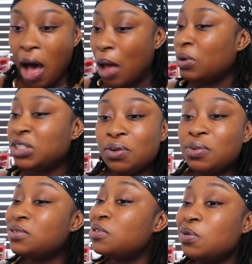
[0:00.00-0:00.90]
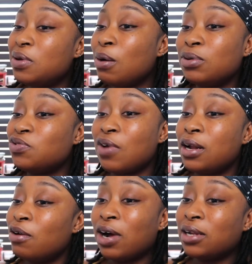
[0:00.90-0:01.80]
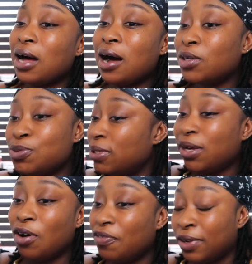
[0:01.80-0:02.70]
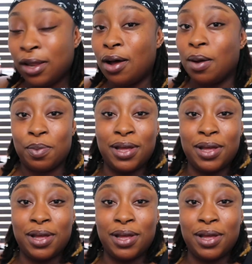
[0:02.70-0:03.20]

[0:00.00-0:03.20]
I wish it was you that was running around the house with the golf club.